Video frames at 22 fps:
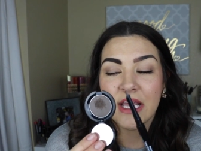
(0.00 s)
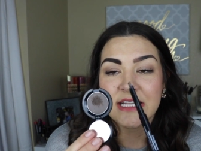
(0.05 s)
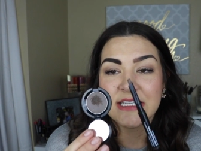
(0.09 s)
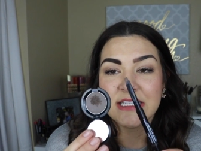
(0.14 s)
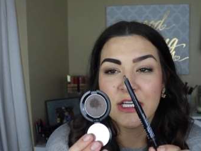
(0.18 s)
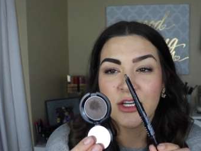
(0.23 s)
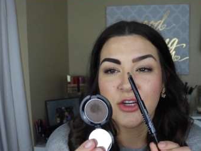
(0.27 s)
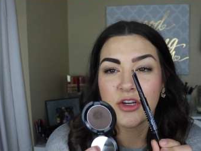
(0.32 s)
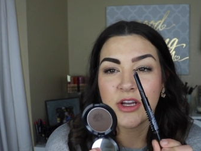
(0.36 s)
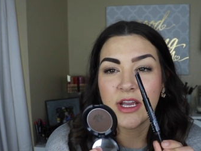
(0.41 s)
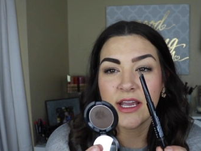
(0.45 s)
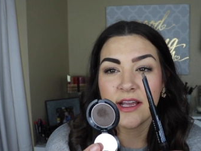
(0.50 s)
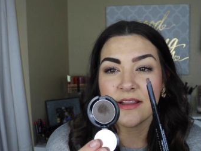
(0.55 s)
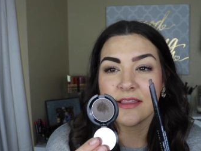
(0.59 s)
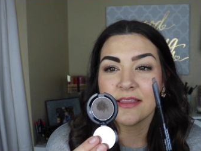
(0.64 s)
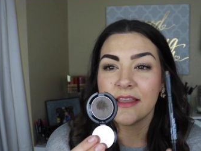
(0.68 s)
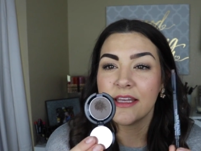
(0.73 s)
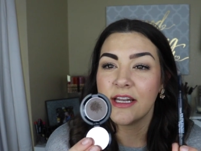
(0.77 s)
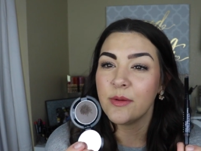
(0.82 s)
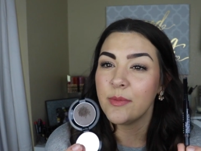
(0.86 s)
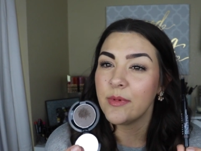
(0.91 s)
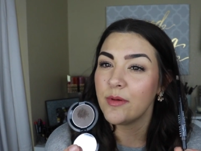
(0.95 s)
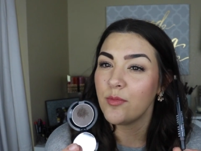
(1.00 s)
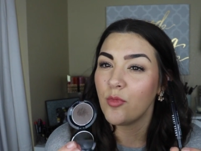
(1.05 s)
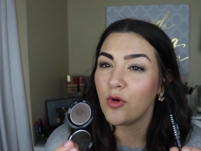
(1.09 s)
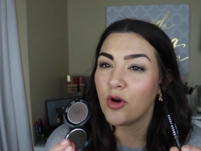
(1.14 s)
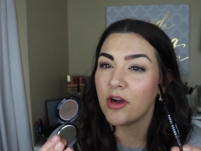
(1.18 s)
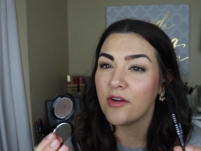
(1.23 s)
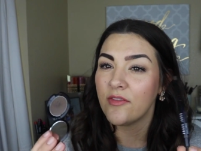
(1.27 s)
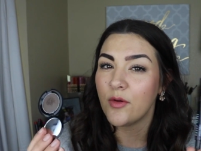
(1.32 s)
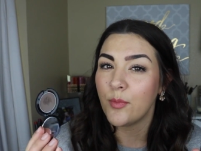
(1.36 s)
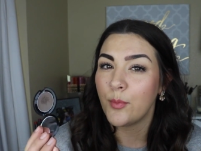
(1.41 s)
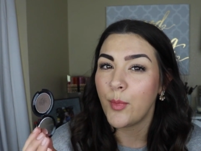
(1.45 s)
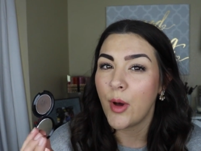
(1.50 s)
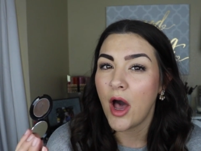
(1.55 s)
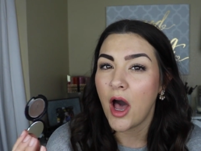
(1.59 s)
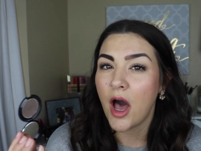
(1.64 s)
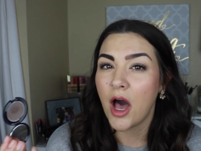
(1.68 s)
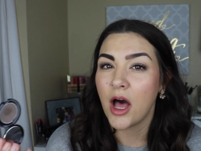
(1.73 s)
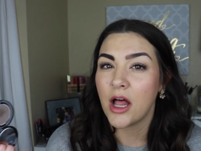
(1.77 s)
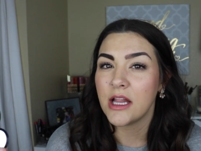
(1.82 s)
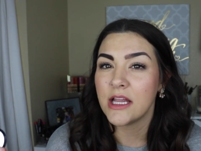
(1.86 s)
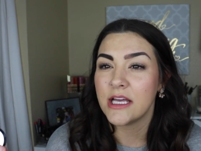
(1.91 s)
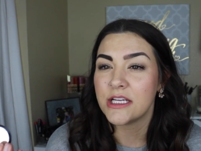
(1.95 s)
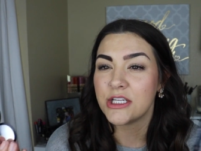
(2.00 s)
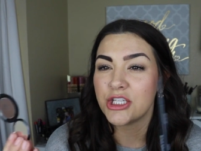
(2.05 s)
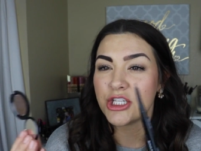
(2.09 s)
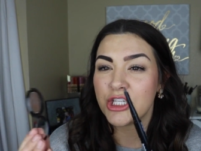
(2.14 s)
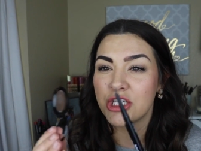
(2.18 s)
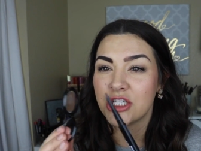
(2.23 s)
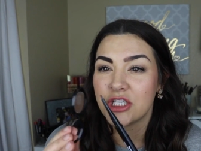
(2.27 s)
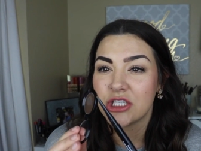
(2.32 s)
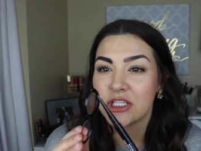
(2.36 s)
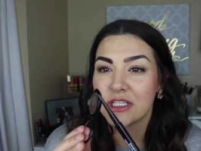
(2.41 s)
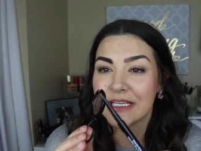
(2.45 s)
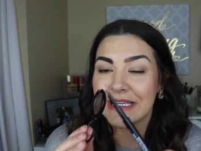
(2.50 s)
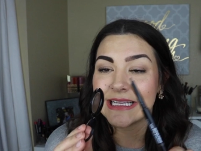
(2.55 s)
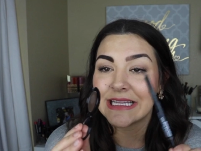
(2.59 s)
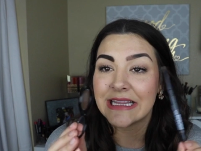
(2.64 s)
to create a little bit more of a polished,